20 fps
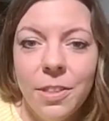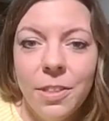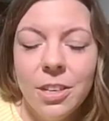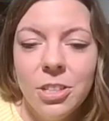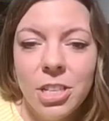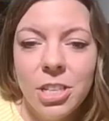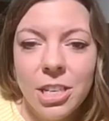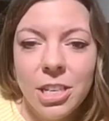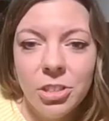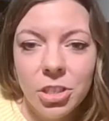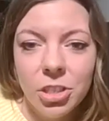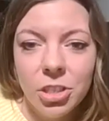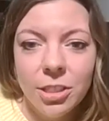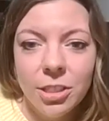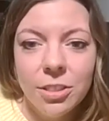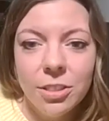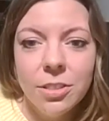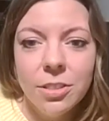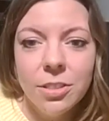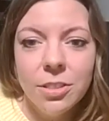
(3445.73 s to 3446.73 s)
their
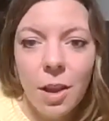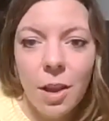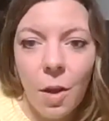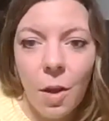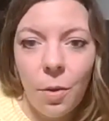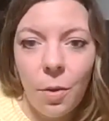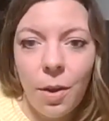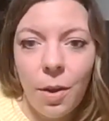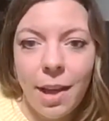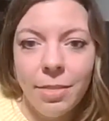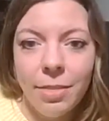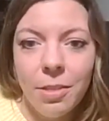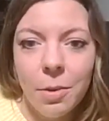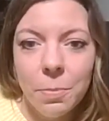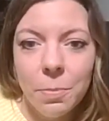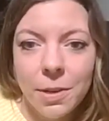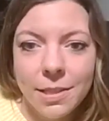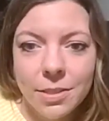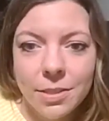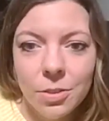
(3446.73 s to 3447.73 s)
teachers know at their
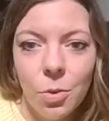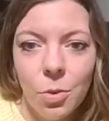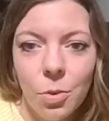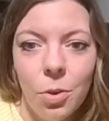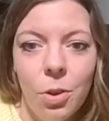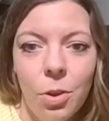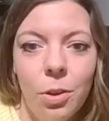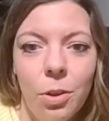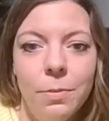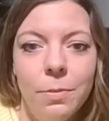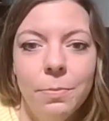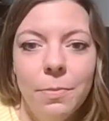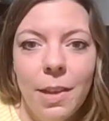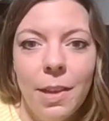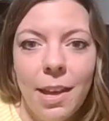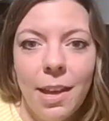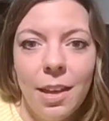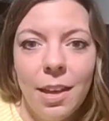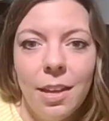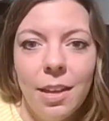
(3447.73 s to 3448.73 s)
preschool,
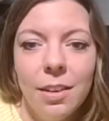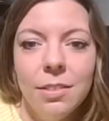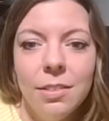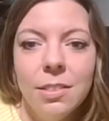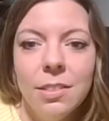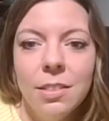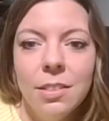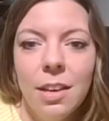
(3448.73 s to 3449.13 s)
and